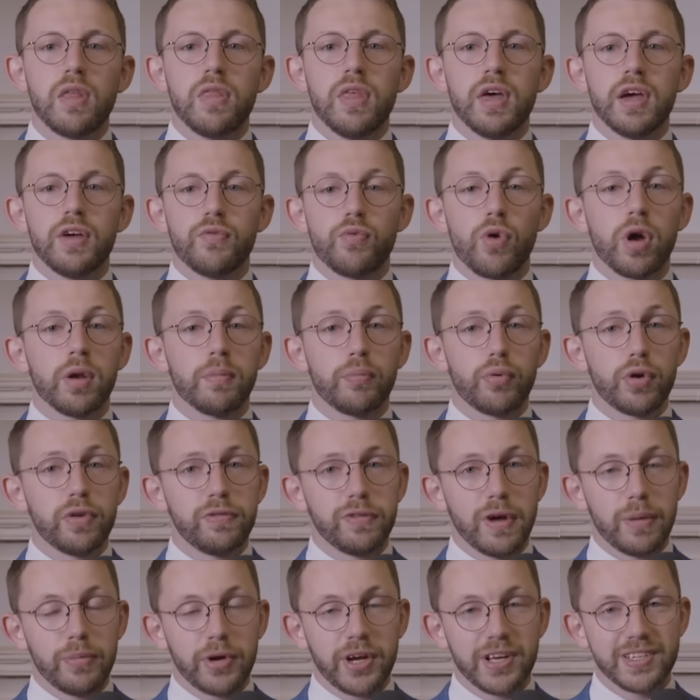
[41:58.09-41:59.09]
they run
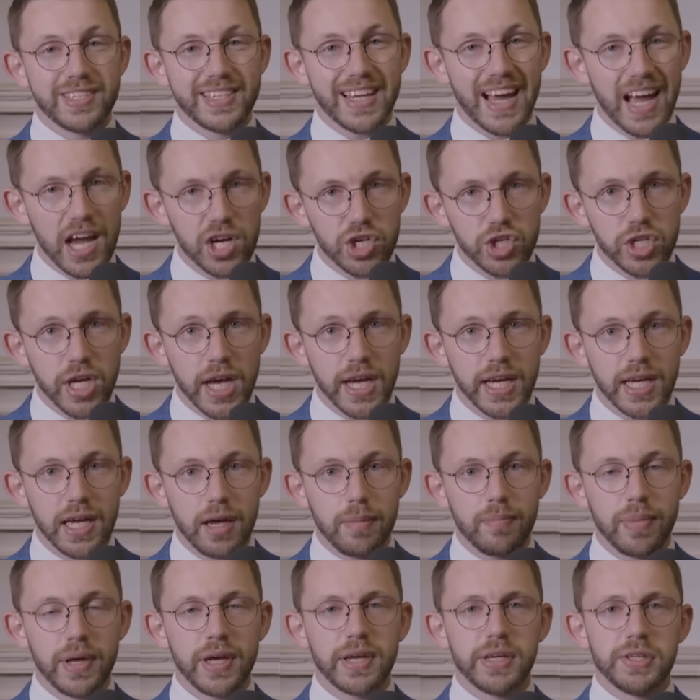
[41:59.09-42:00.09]
prefabricated hashtag
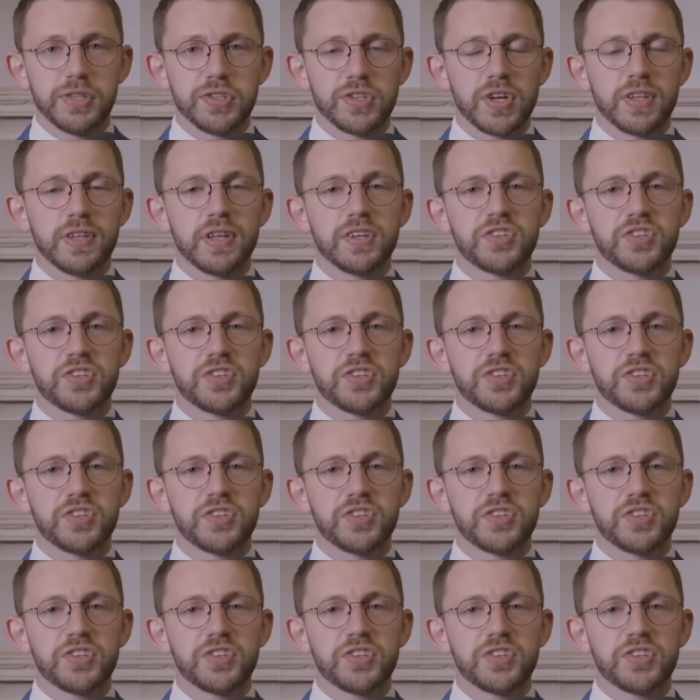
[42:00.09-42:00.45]
campaigns,